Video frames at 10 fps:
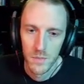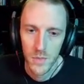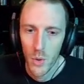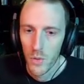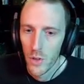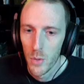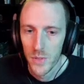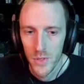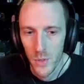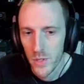totally open
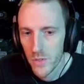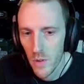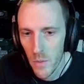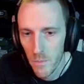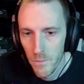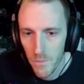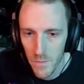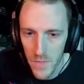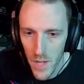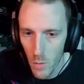source from
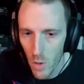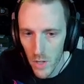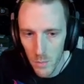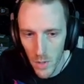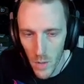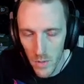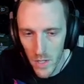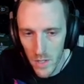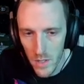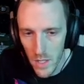day one in
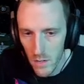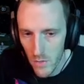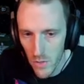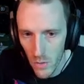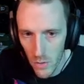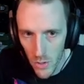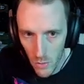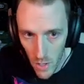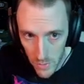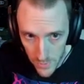public, even if they're really
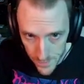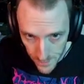rough.